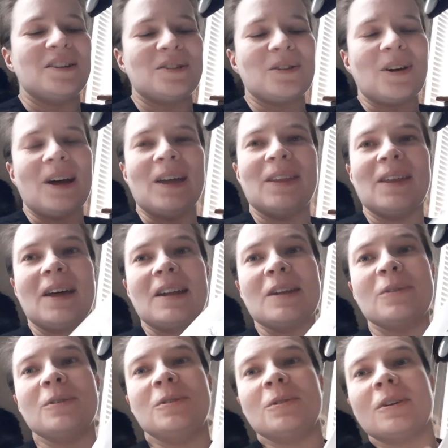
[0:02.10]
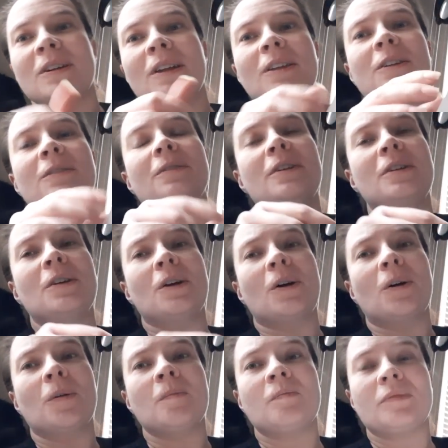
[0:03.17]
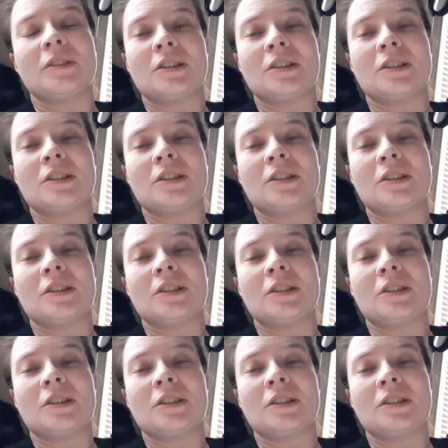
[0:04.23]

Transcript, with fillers: So I thought I would do another video